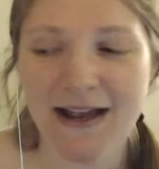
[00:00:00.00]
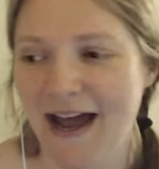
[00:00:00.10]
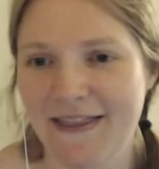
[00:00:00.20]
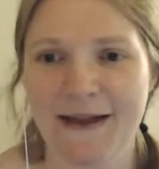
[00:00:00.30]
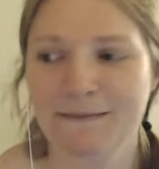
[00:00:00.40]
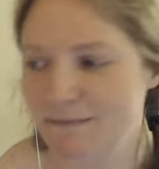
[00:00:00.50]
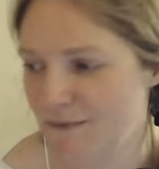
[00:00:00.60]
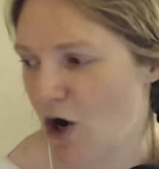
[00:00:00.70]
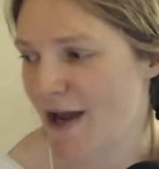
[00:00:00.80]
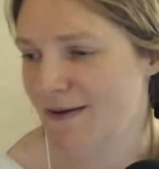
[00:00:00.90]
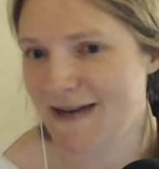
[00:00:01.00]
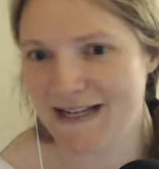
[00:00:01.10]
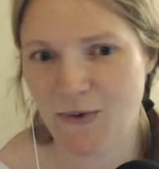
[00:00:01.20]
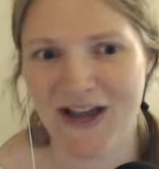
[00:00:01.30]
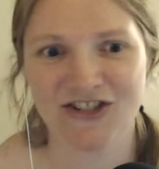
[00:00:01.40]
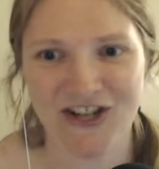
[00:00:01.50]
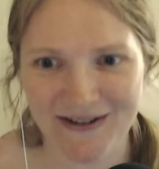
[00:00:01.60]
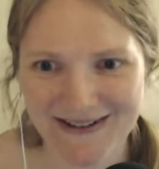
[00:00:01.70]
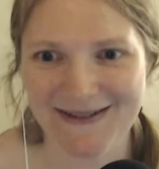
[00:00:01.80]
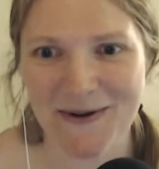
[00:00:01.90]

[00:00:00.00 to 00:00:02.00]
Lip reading: And then, all right, next question.